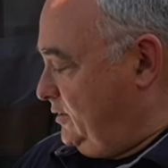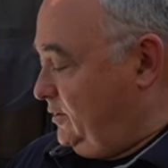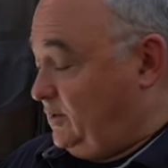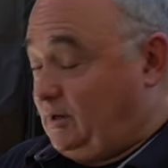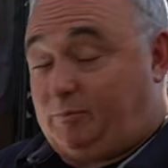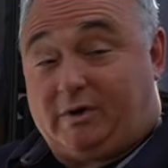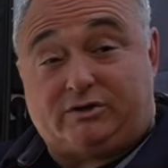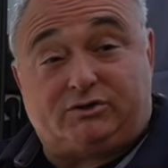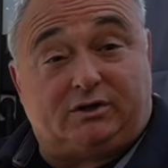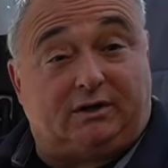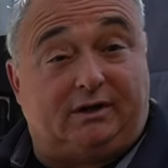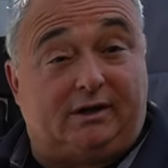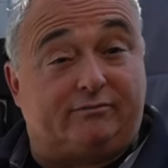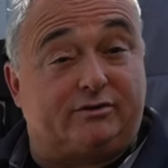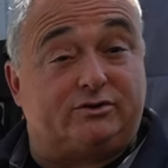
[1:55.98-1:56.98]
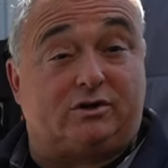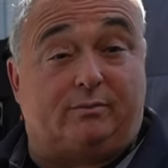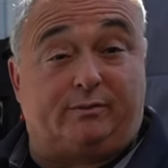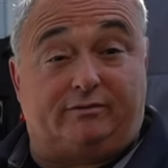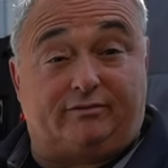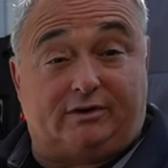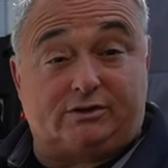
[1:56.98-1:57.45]
And basically every time
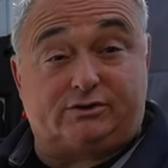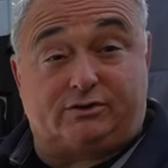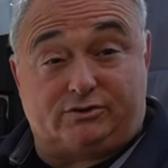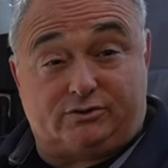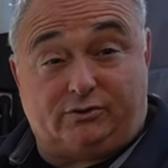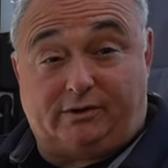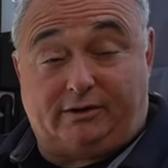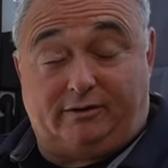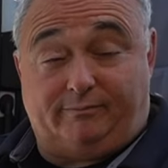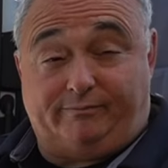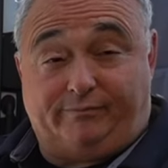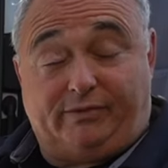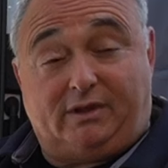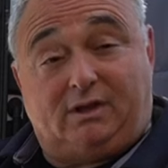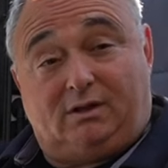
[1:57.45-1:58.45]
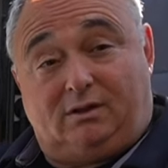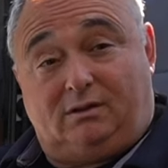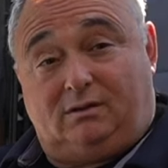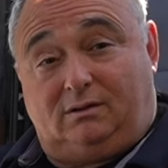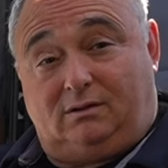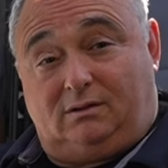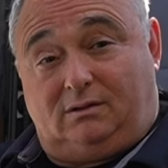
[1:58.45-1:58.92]
you flush the toilet
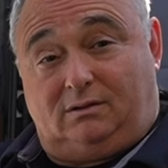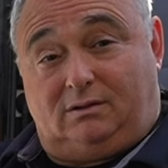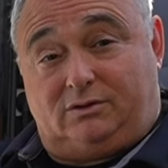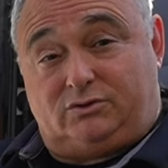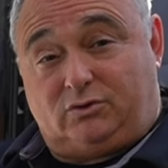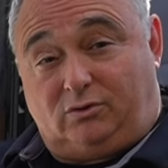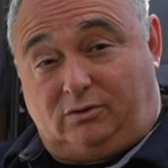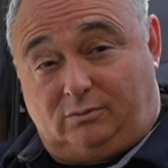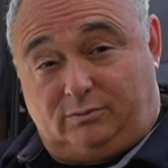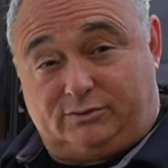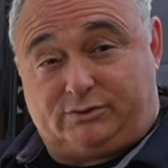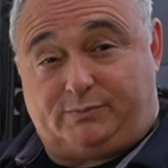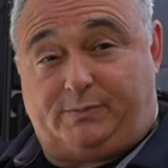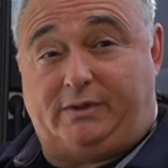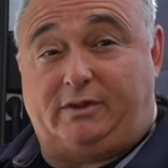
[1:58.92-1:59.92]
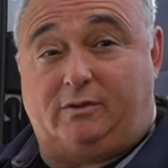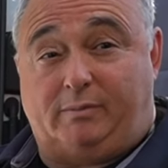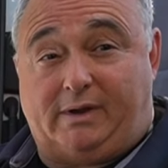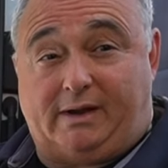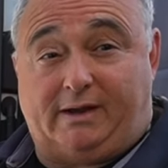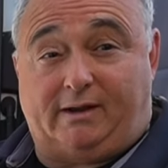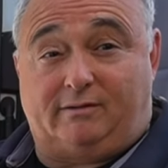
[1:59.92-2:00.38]
will spin the
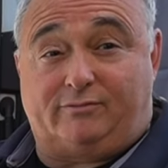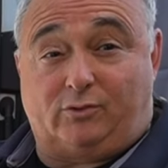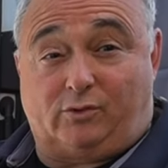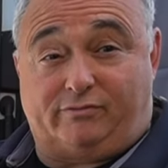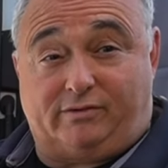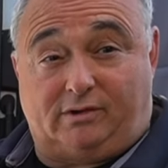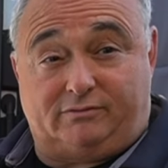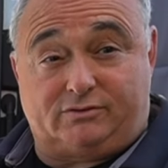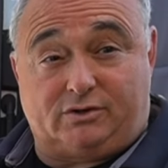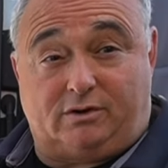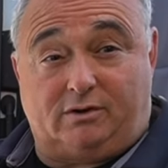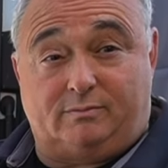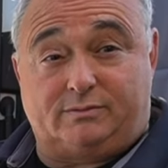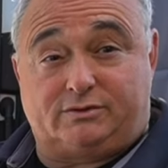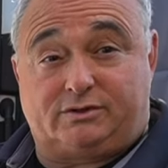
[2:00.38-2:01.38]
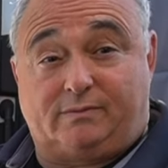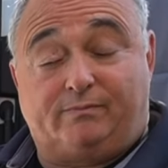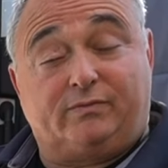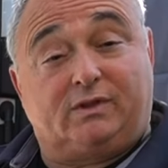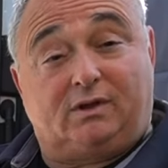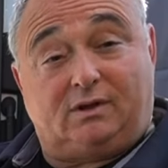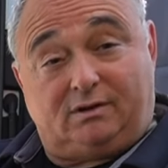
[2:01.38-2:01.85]
bag 4 or 5 times,
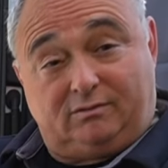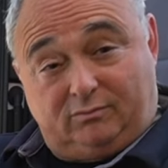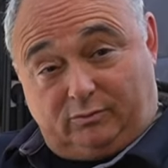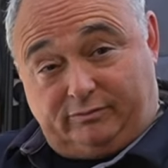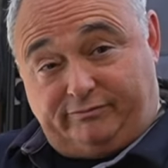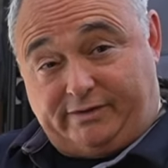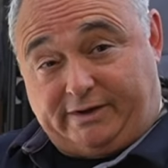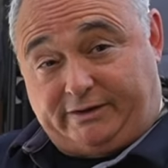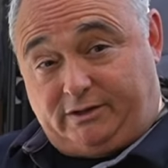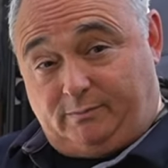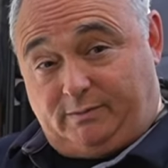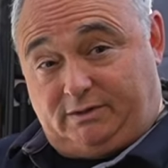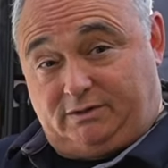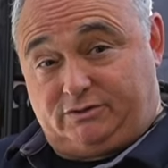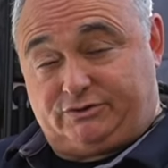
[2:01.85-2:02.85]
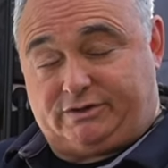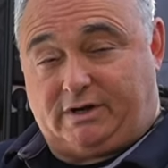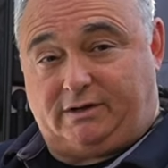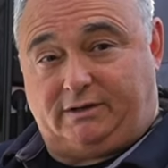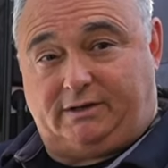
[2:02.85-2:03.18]
and it will vacuum it and suck it